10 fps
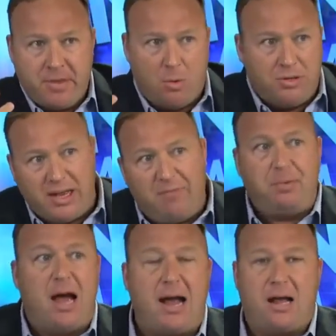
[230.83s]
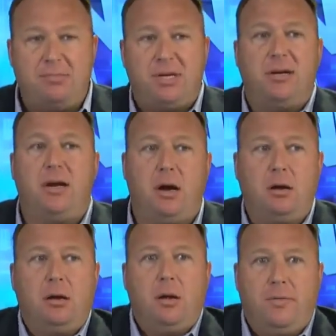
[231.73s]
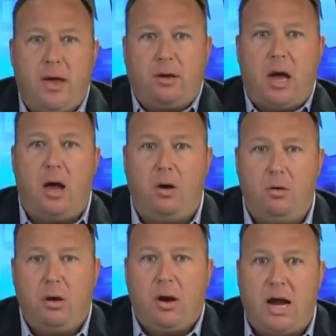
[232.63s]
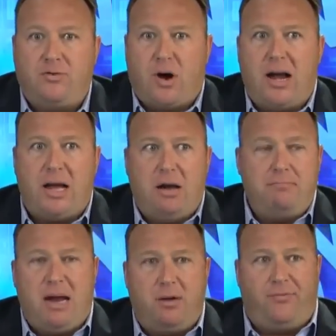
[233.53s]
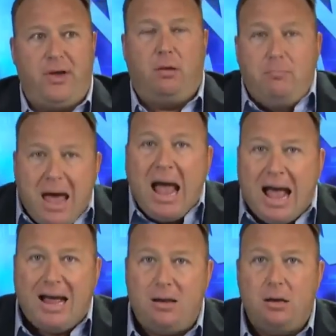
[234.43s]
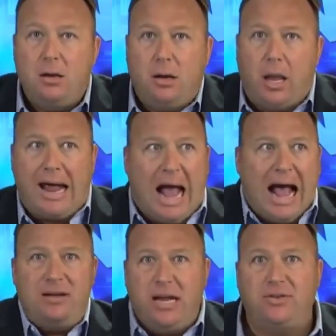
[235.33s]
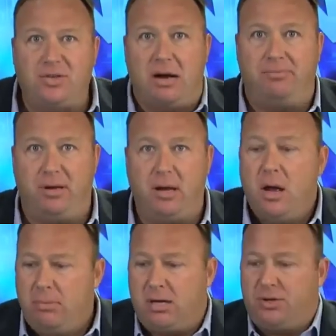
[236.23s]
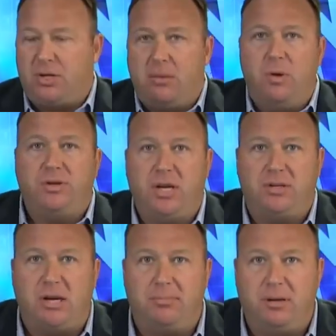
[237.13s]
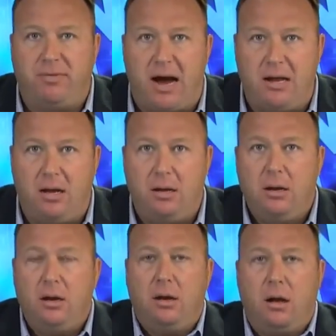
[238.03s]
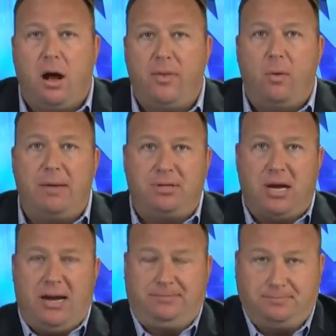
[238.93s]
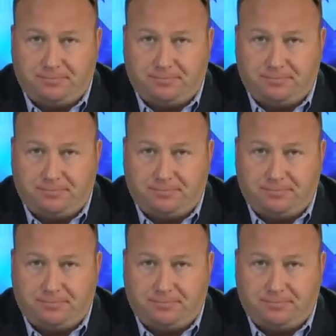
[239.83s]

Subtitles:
And when the FBI comes in here, they'll go and try to get me to feel bad like I did something because someone said something violent on the website.